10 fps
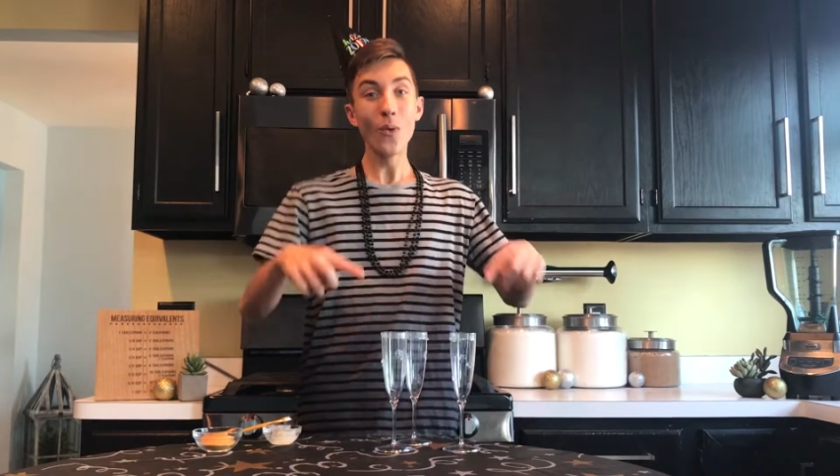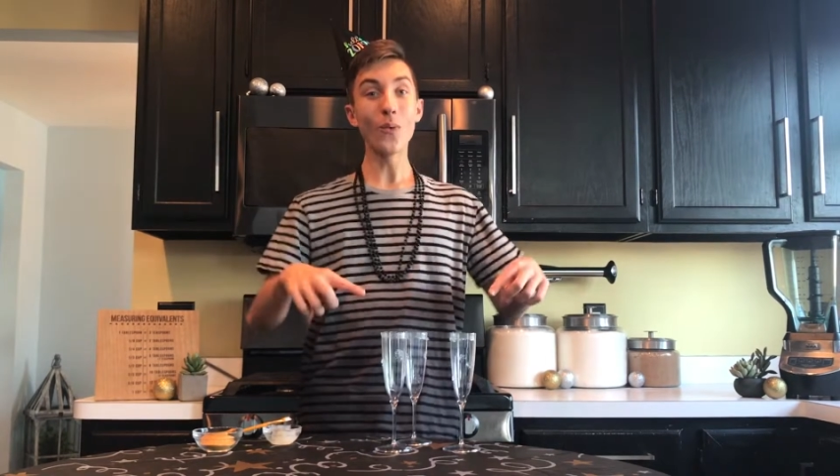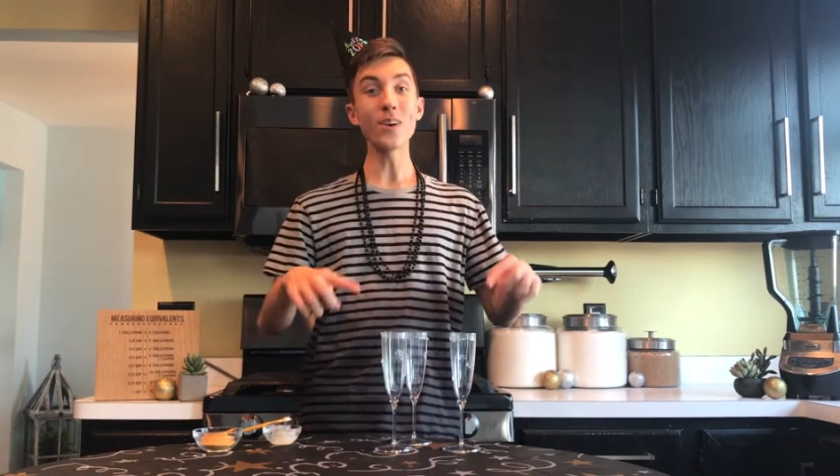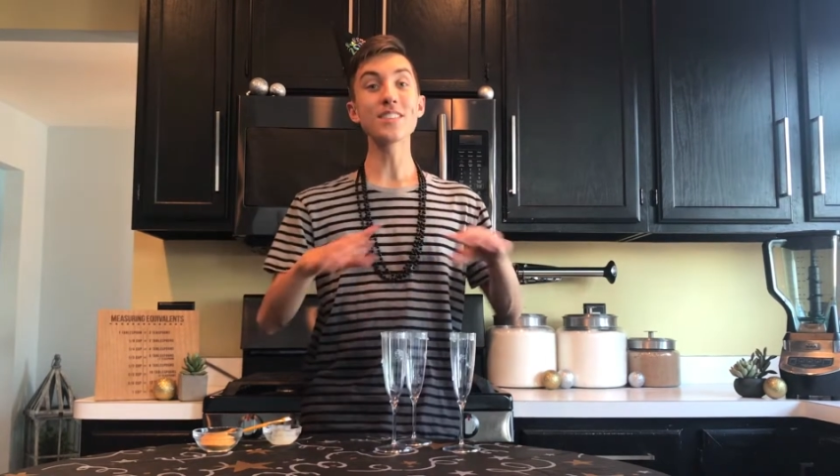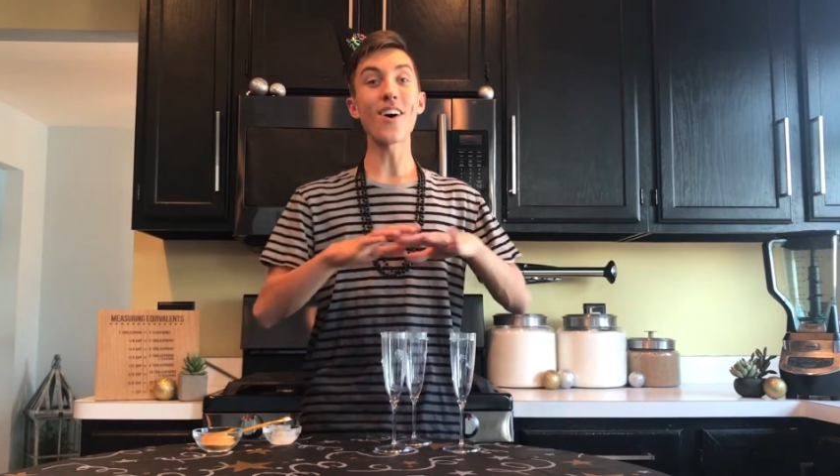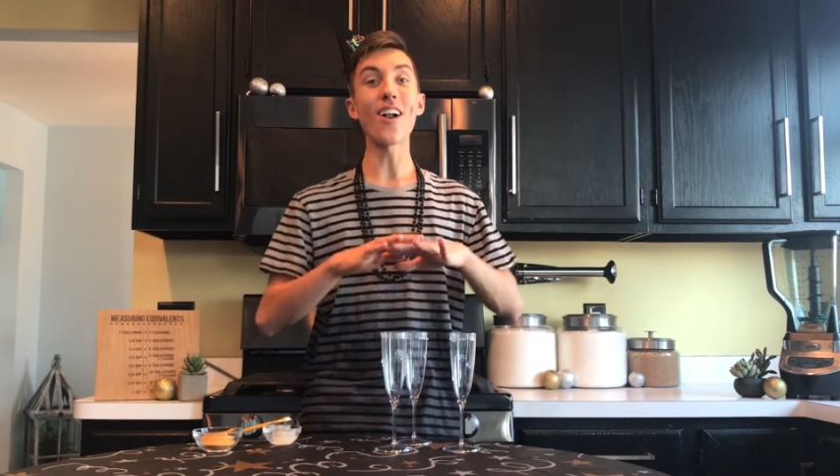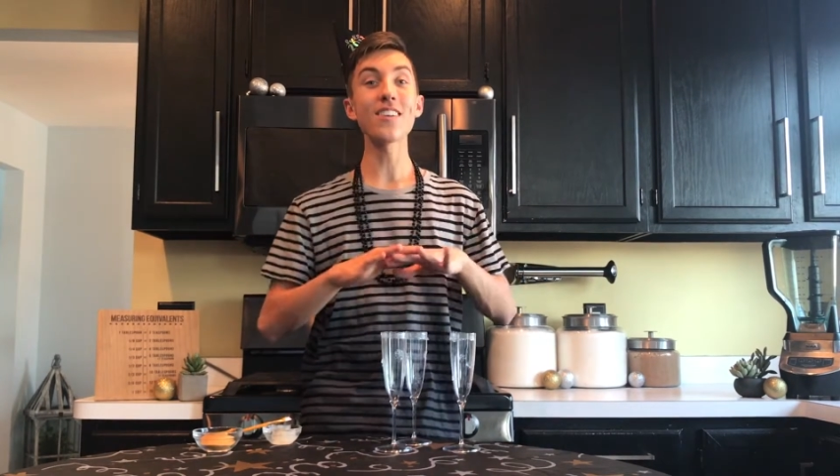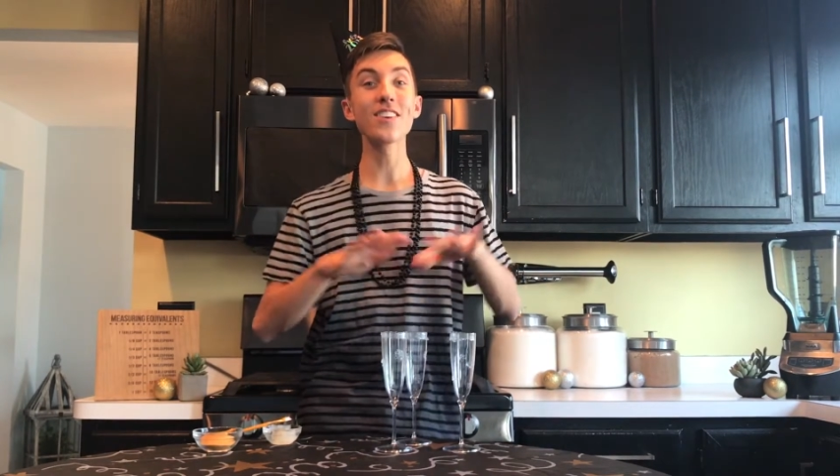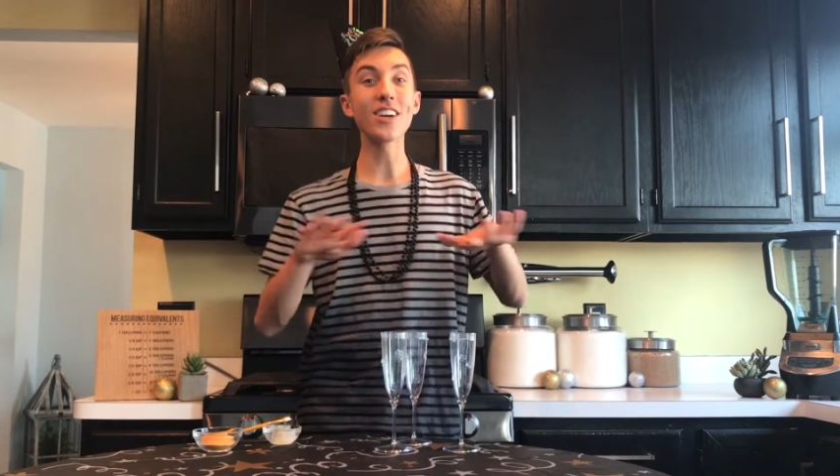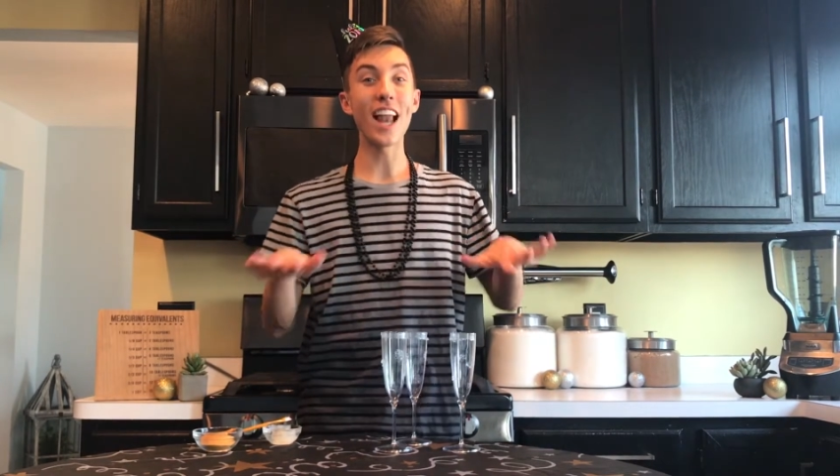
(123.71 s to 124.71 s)
Once all
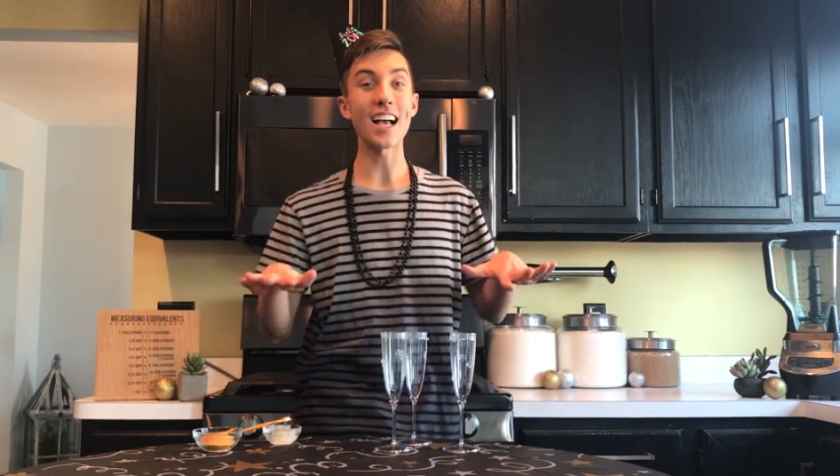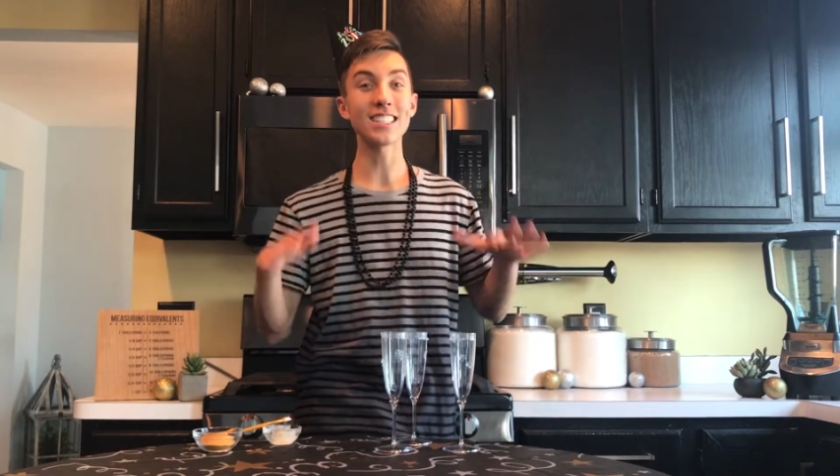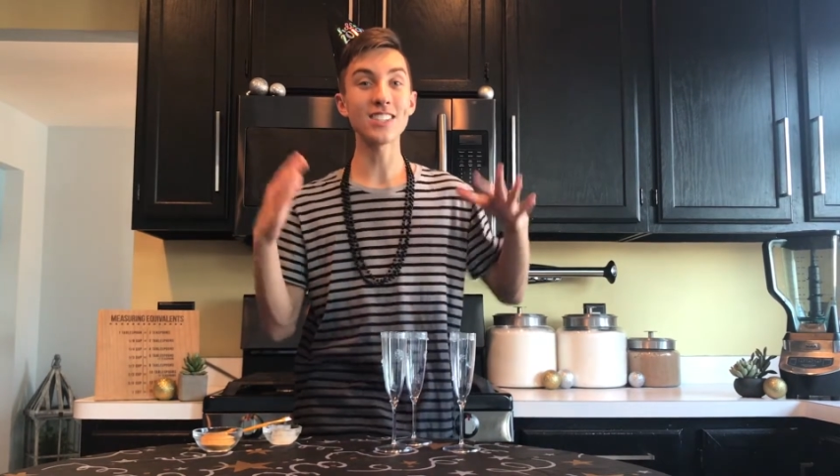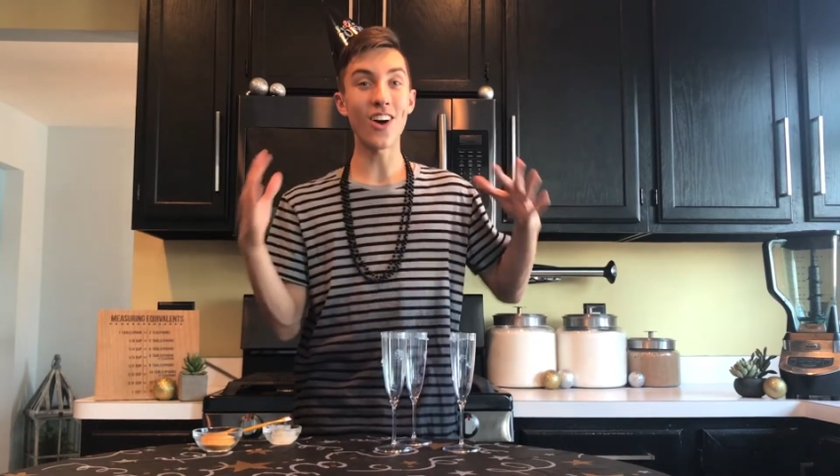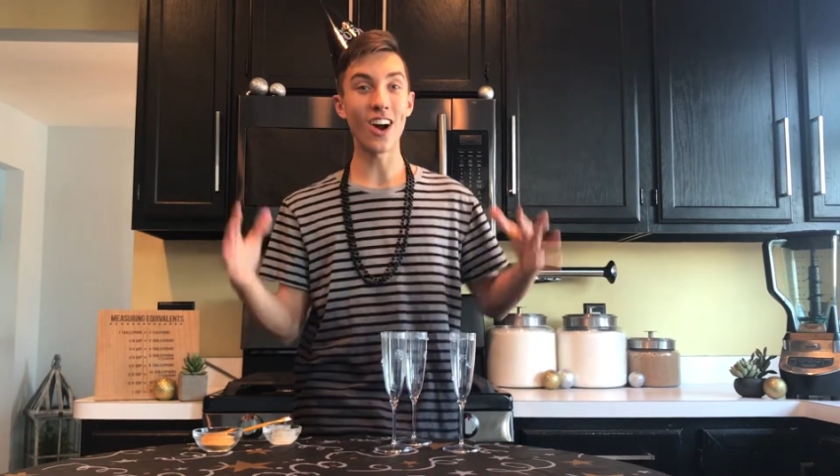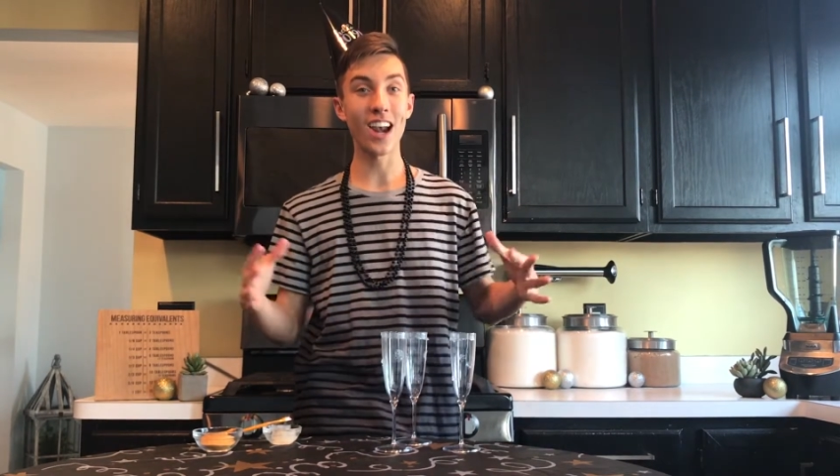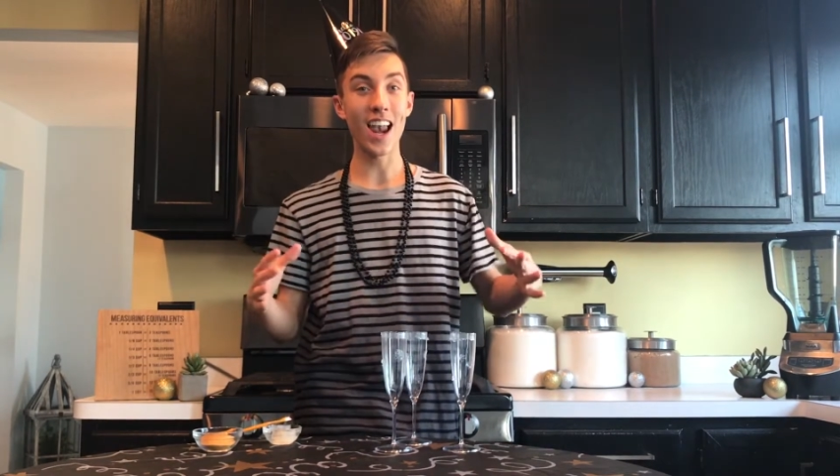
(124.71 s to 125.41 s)
of your glasses are